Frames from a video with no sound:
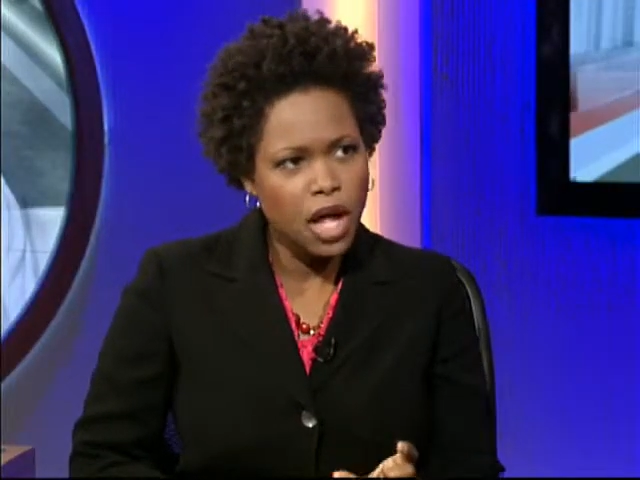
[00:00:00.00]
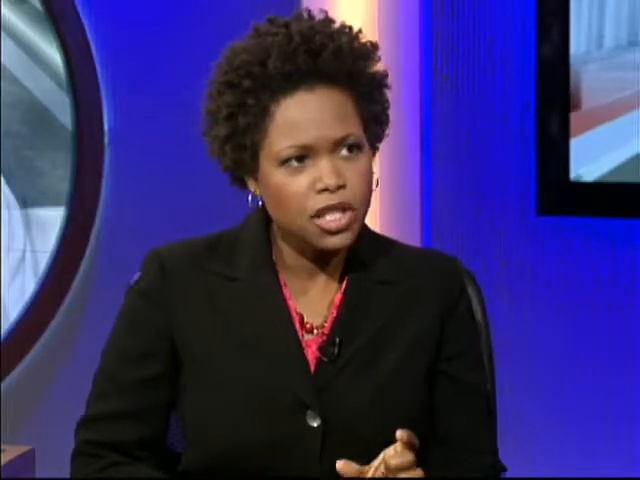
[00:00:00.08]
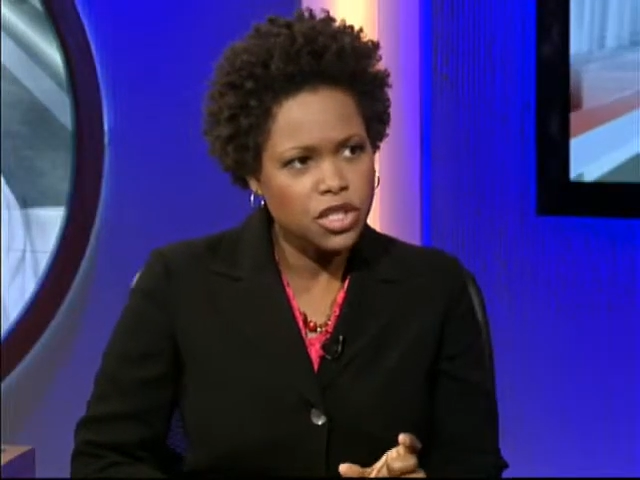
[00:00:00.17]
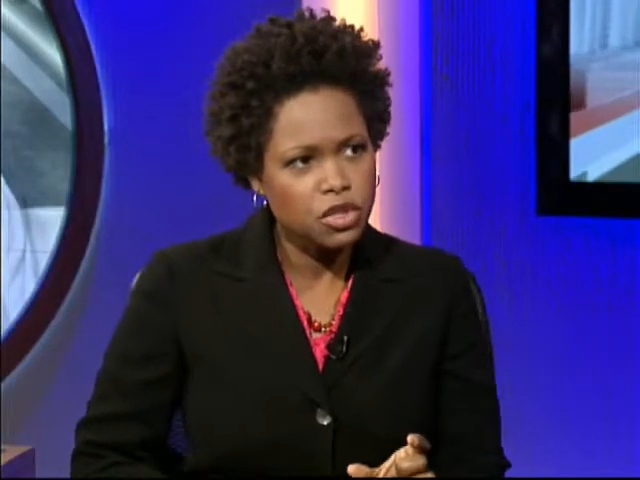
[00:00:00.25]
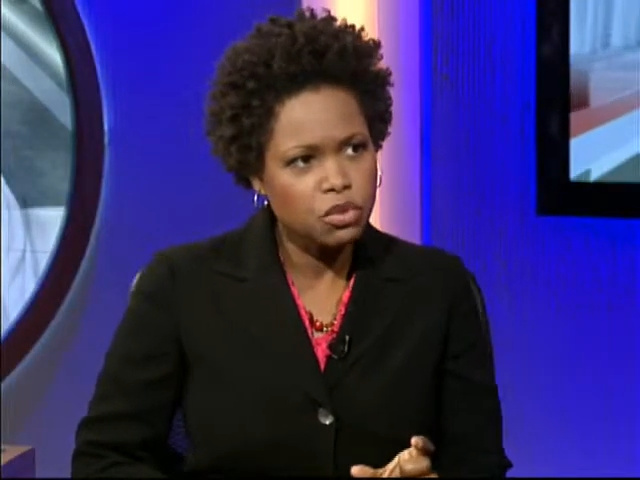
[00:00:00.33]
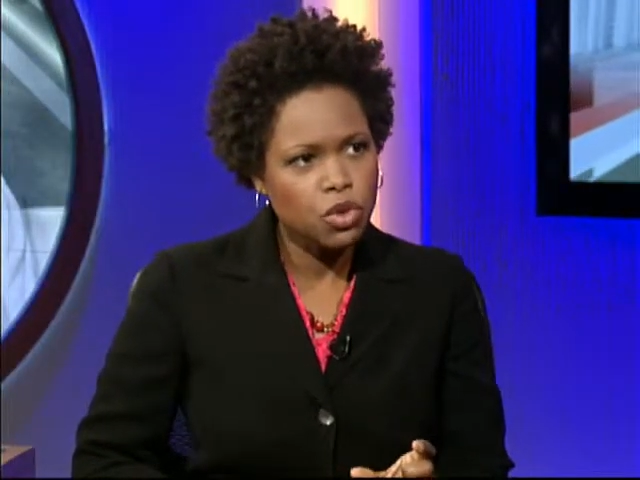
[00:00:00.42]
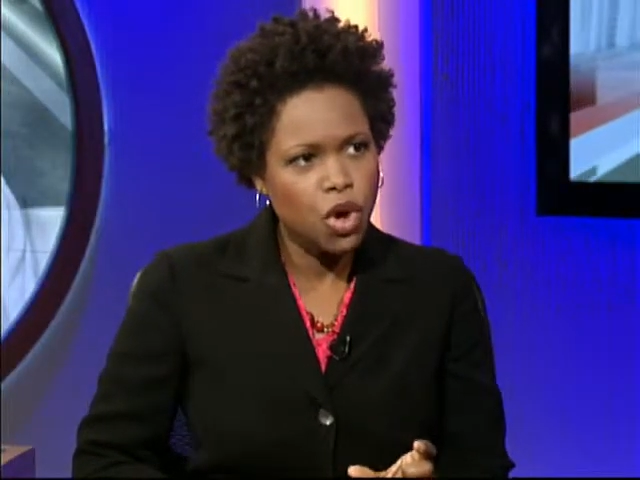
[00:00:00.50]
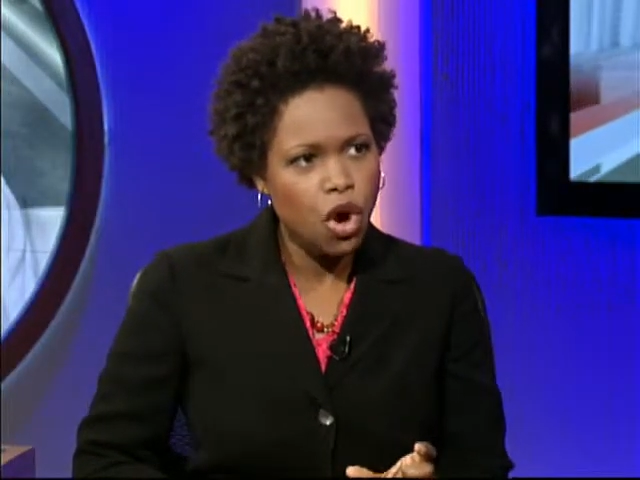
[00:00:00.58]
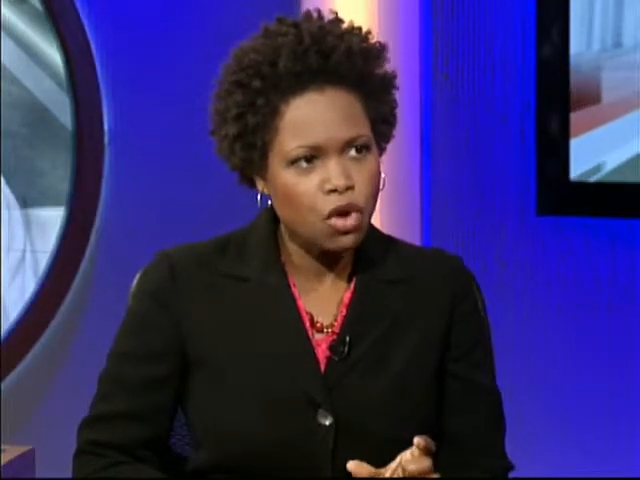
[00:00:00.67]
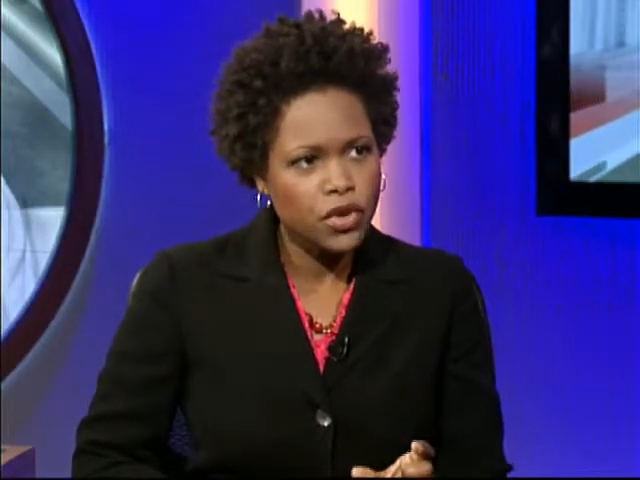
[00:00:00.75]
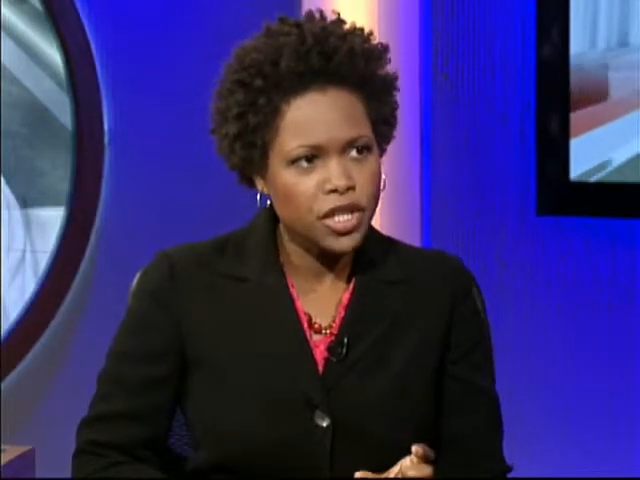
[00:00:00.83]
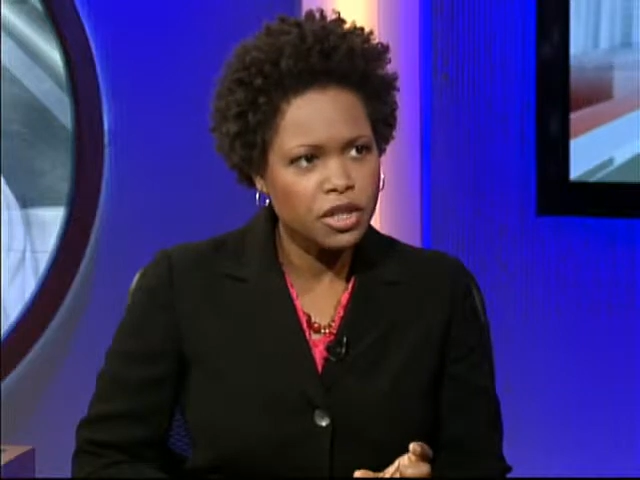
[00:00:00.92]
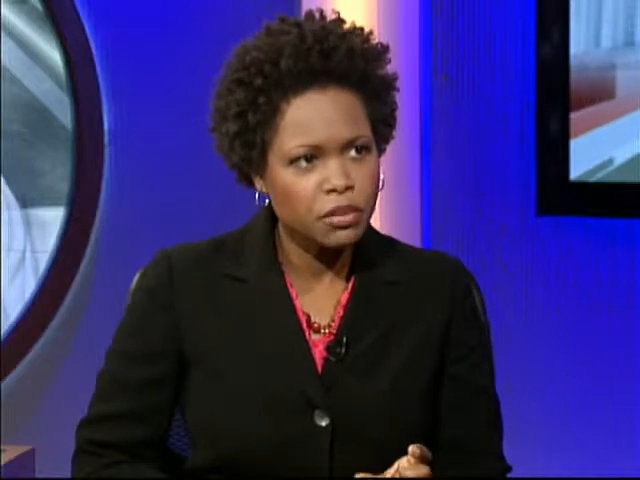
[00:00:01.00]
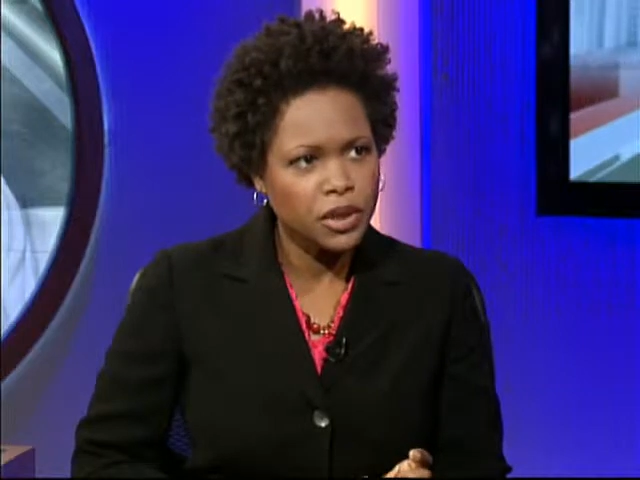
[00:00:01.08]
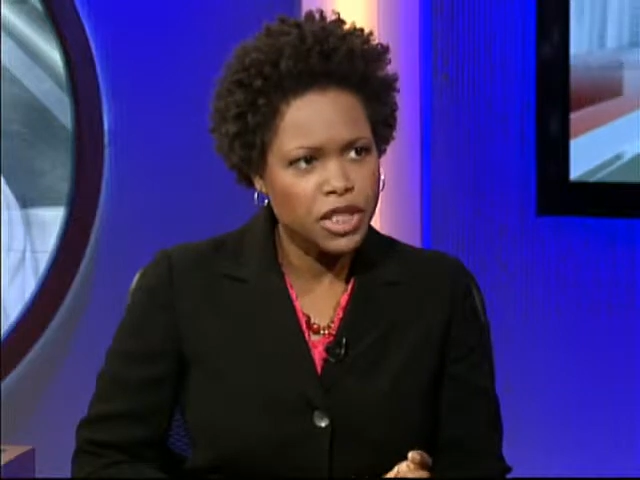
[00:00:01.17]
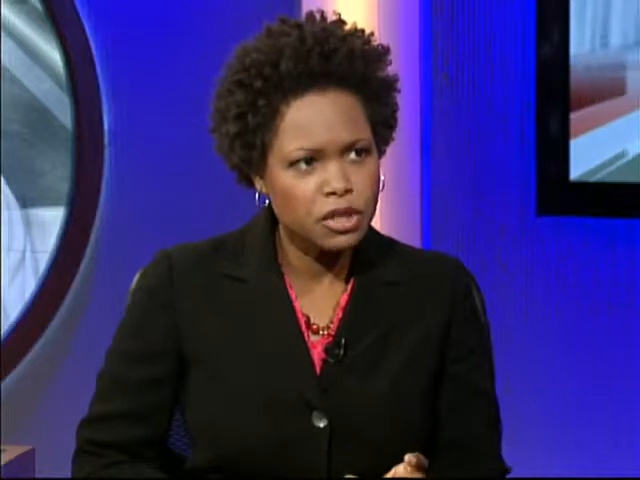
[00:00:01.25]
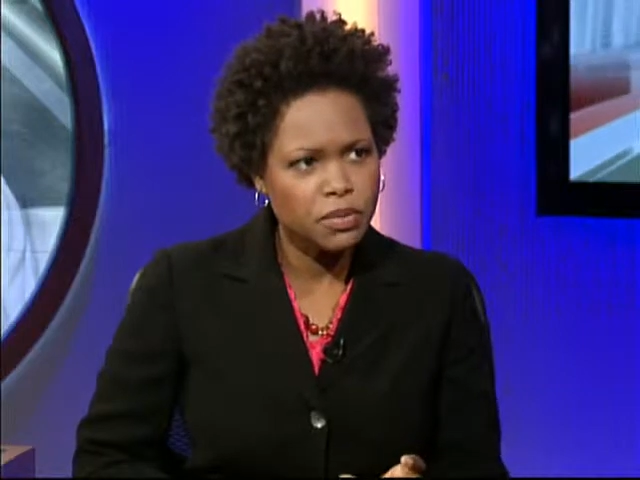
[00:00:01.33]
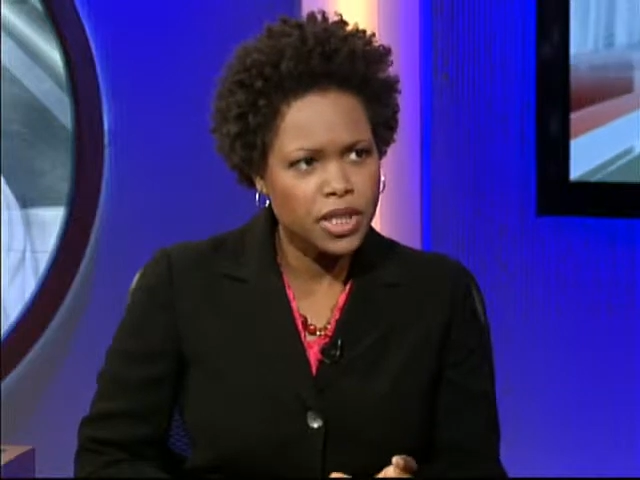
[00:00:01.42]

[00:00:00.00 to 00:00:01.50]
policies were already in place,